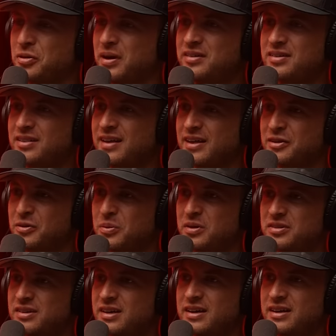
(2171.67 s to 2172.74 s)
crazy that there
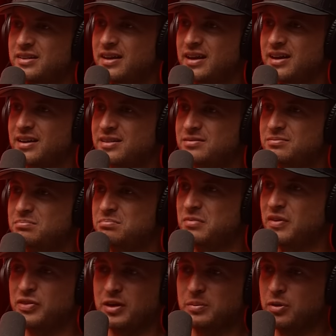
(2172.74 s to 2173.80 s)
wasn't any, like,
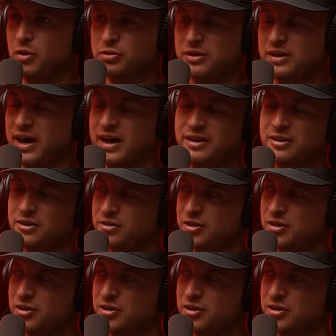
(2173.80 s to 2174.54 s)
if they both denied it or